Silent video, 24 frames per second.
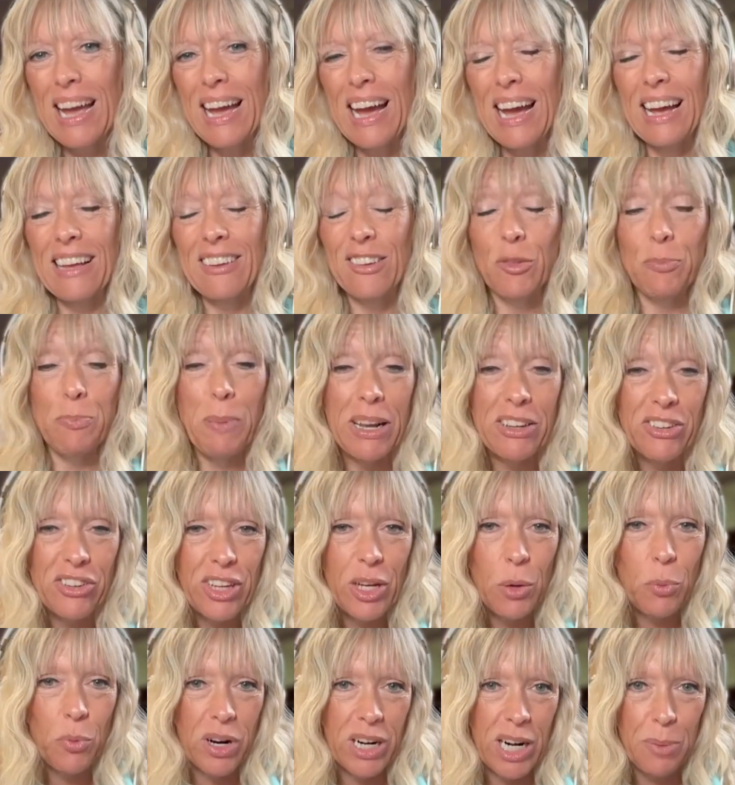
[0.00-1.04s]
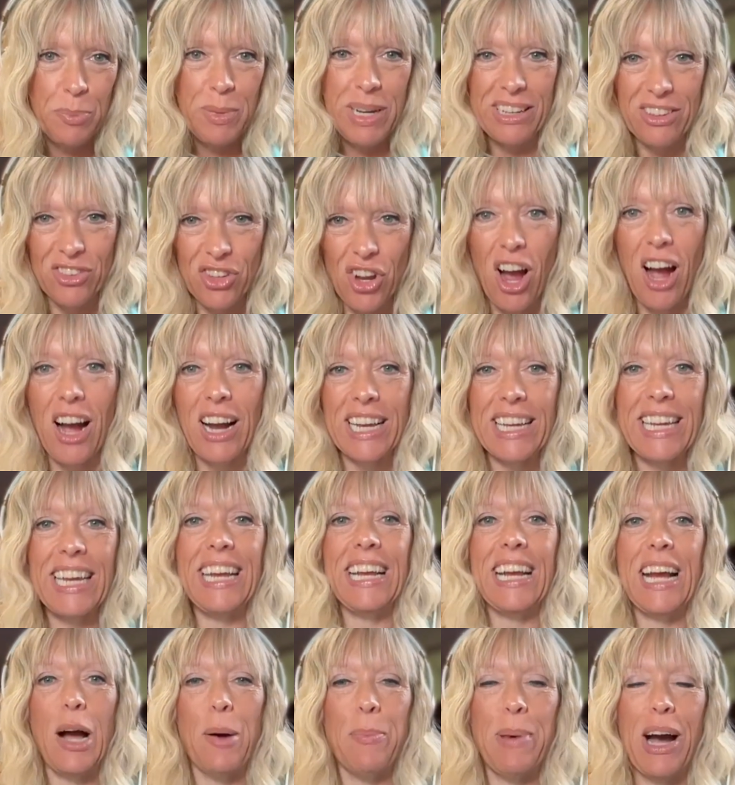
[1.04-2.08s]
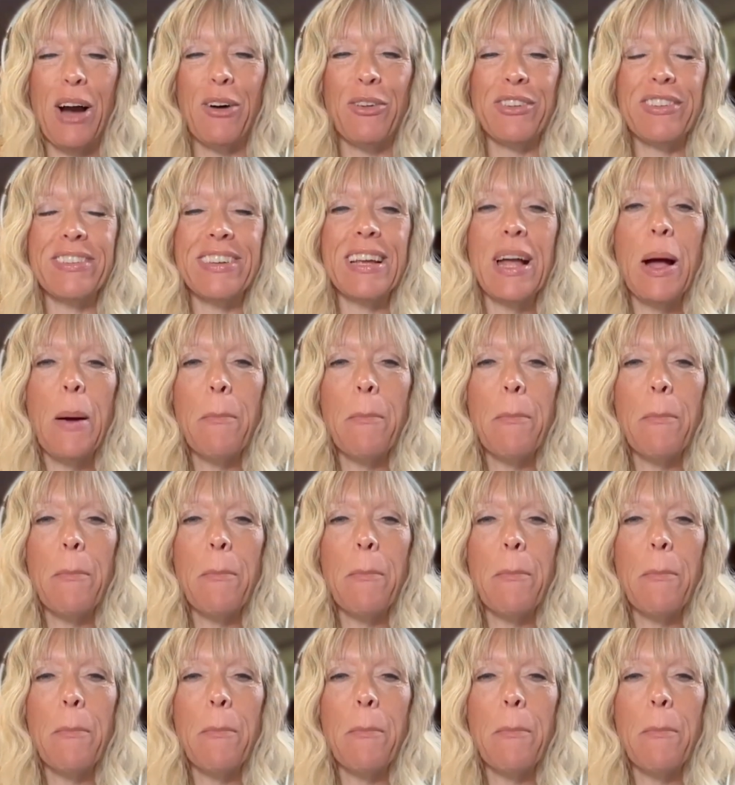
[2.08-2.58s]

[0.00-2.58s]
Especially, we're going to be talking about